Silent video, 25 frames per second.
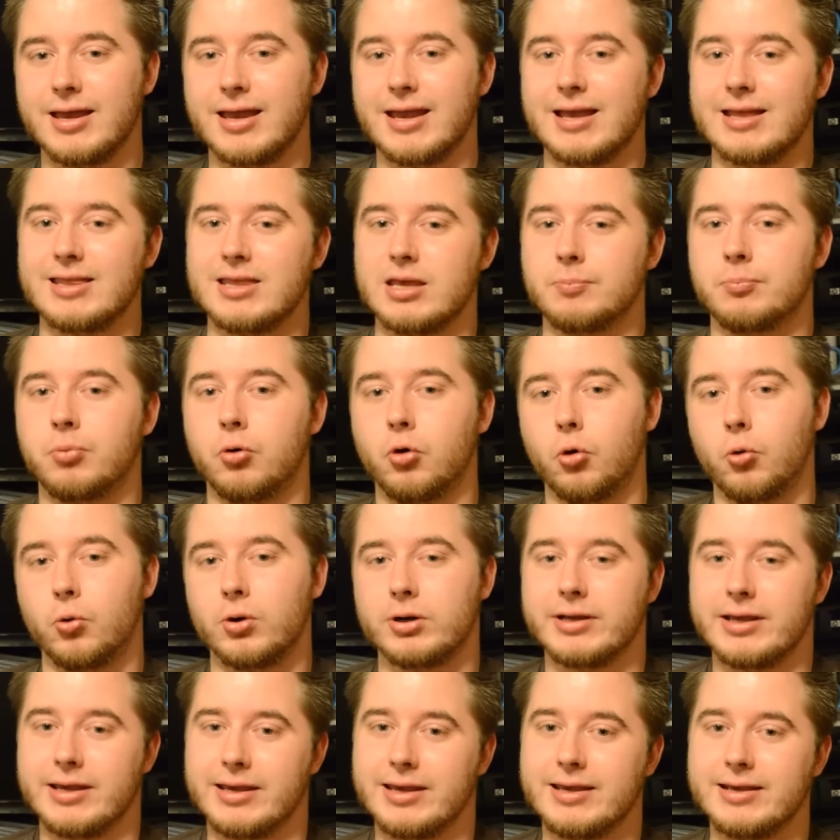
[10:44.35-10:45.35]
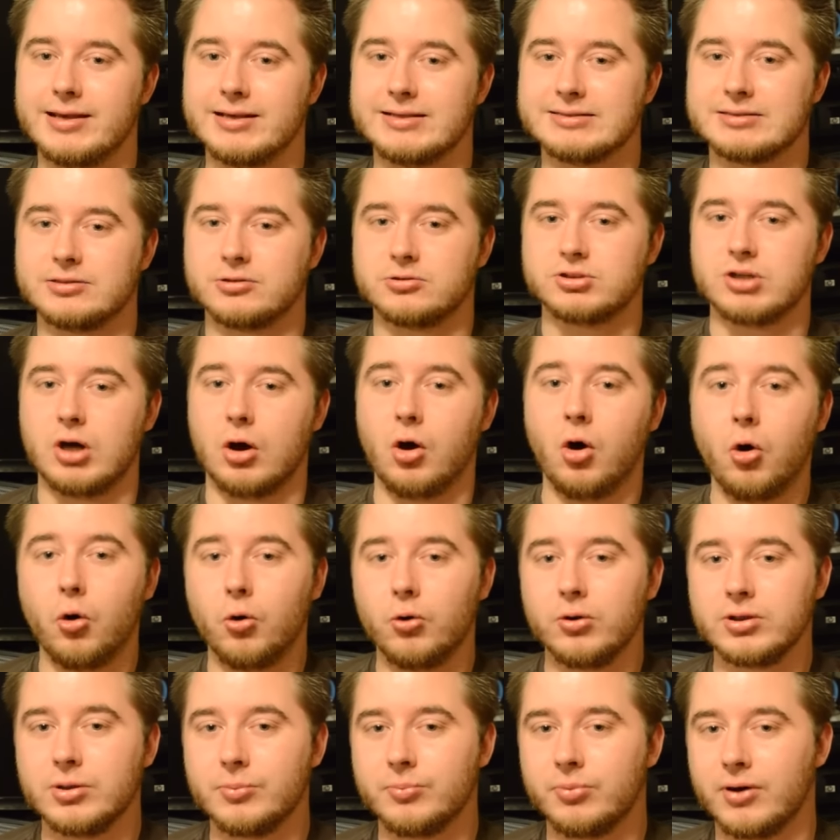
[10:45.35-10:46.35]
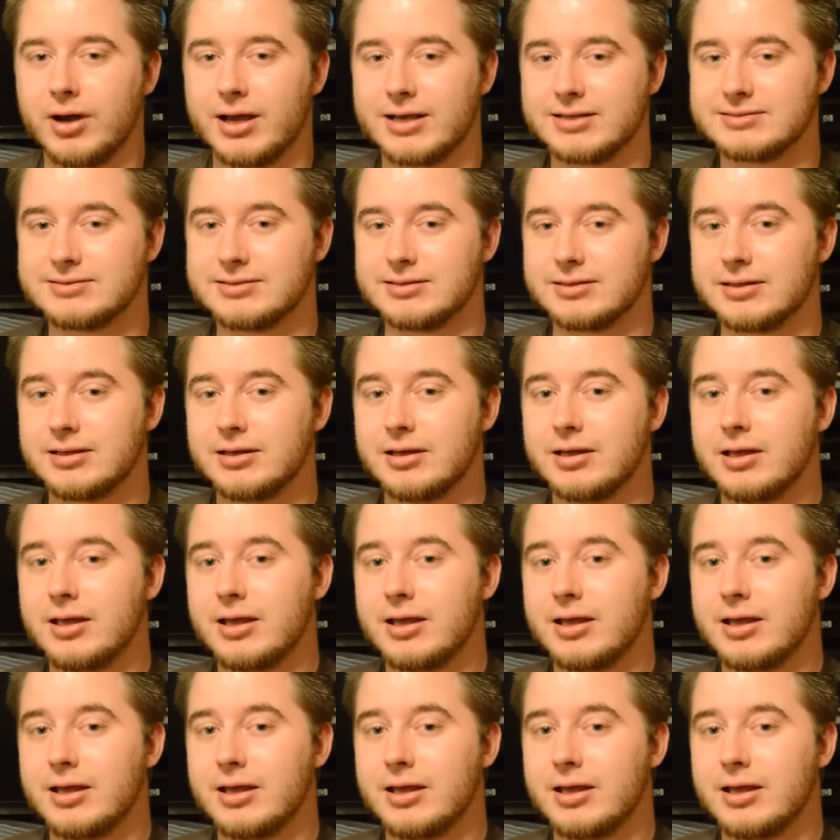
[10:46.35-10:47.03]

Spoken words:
and they pull one of his and there's a hole in the plastic?